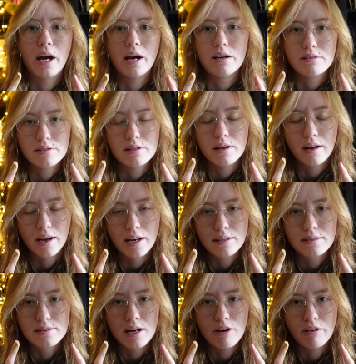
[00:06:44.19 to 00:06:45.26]
eyes didn't
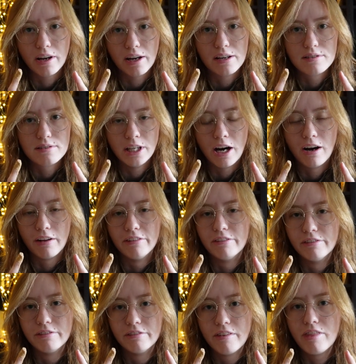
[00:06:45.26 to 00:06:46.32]
like staring at
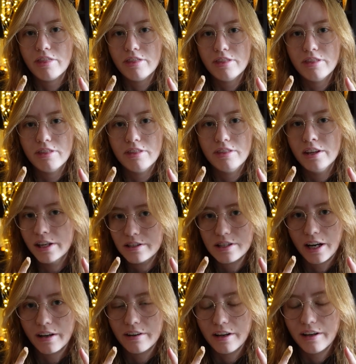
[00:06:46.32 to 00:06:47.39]
yarn the
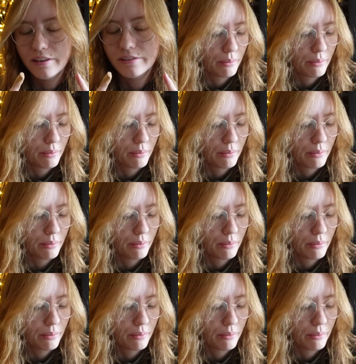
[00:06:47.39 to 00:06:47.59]
entire day.